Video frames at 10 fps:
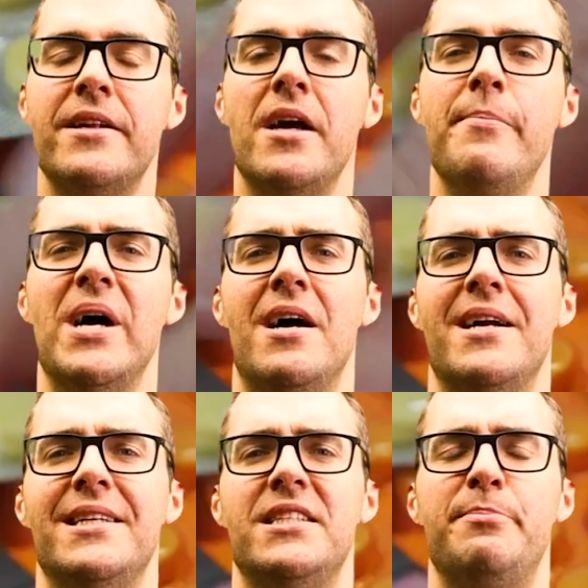
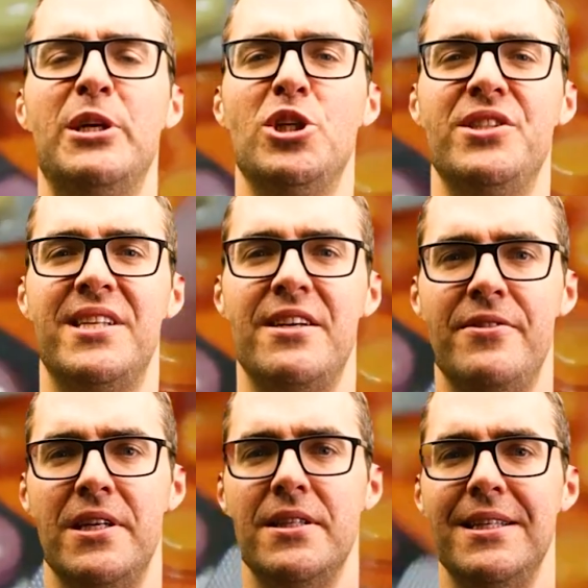Antibiotics,
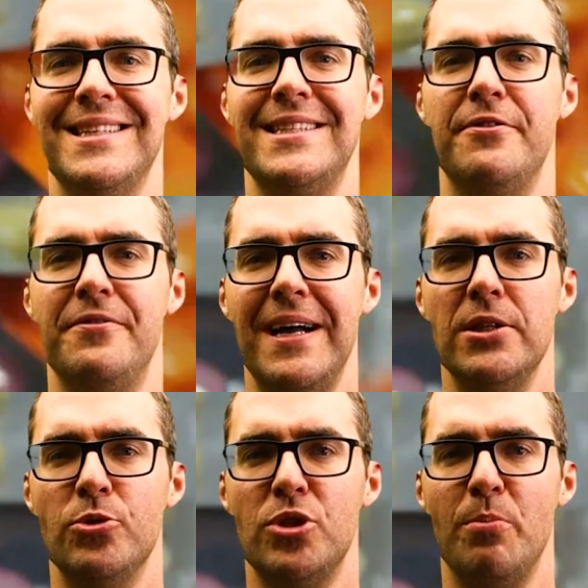specifically the
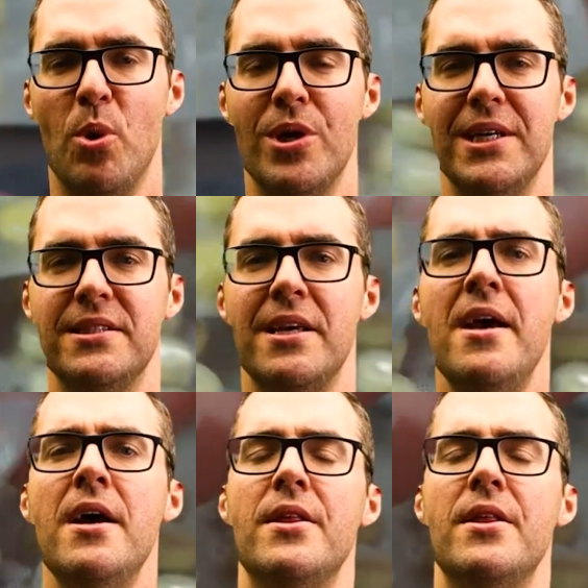cephalosporins,